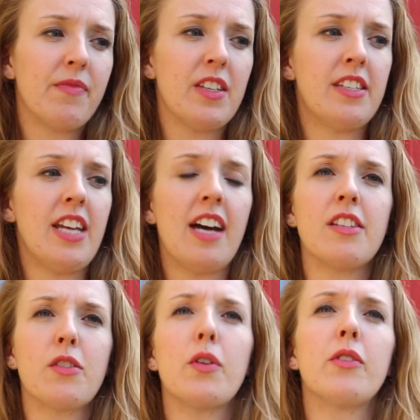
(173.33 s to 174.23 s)
the
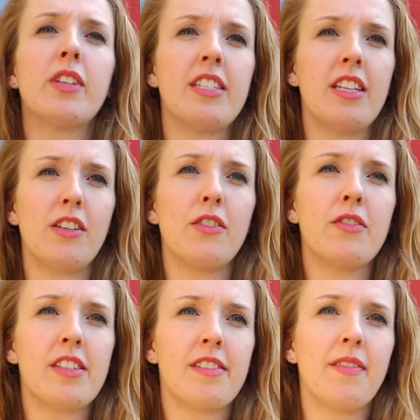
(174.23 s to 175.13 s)
status quo
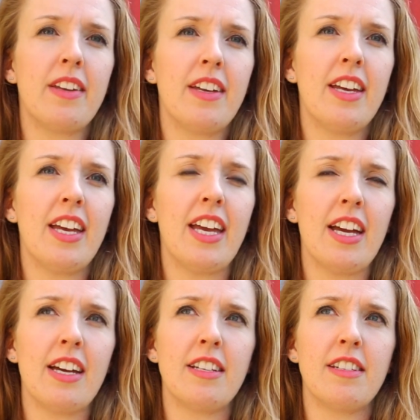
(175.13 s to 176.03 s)
continues
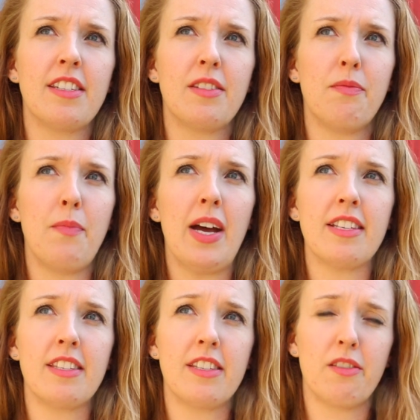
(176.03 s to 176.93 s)
and
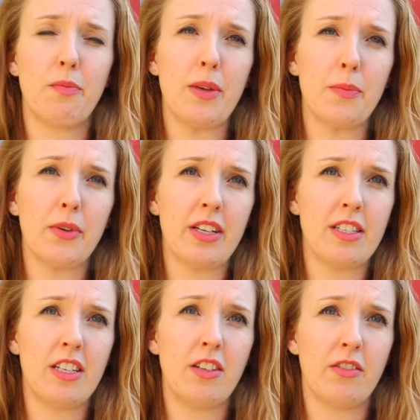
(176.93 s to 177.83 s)
masses of people
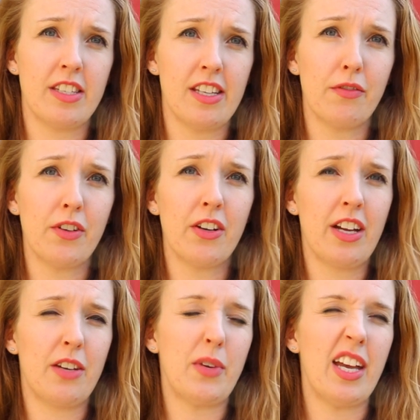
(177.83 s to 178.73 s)
continue to suffer,
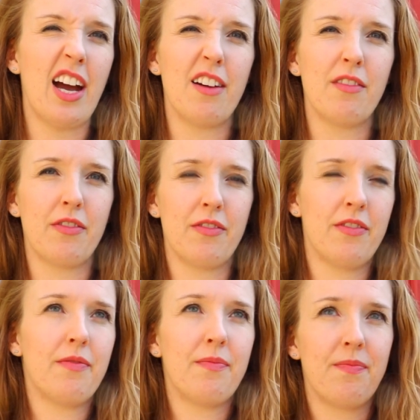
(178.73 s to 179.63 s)
and we have
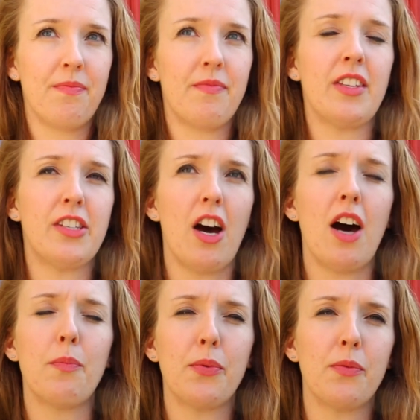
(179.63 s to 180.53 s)
the
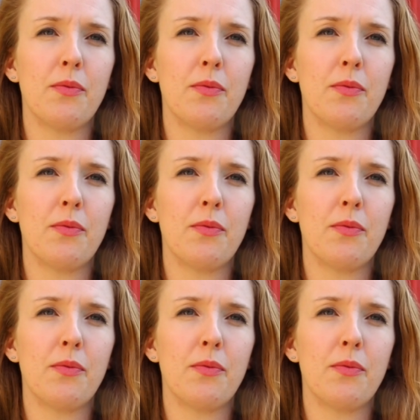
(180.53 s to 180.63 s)
top